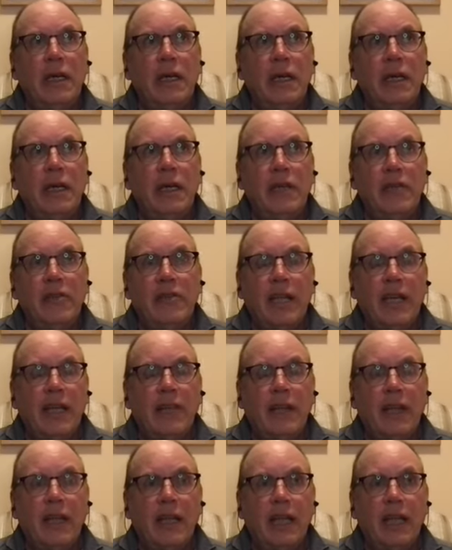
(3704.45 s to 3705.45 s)
and it's not
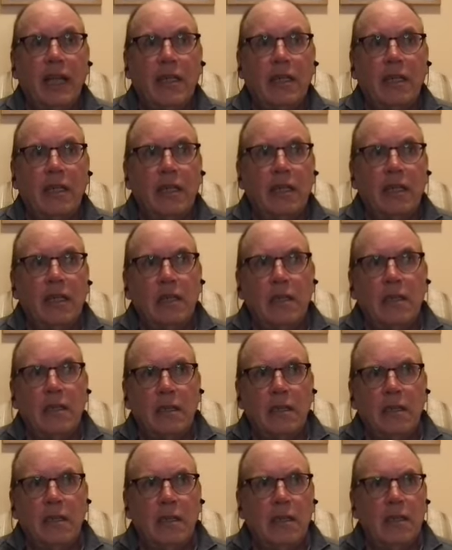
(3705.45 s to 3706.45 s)
that like
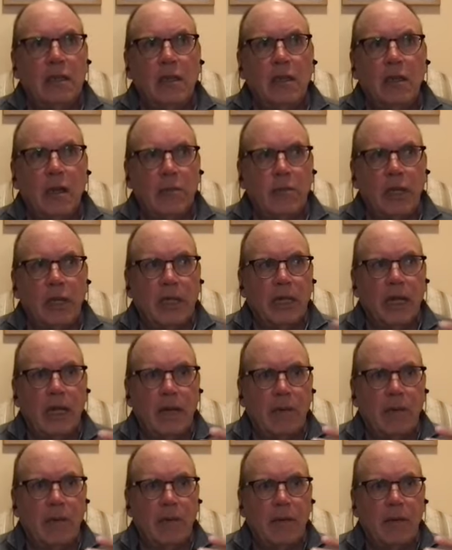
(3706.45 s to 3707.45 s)
you know i'm going to
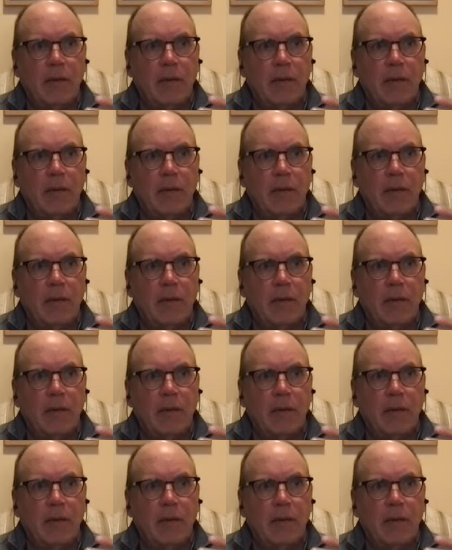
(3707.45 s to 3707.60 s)
have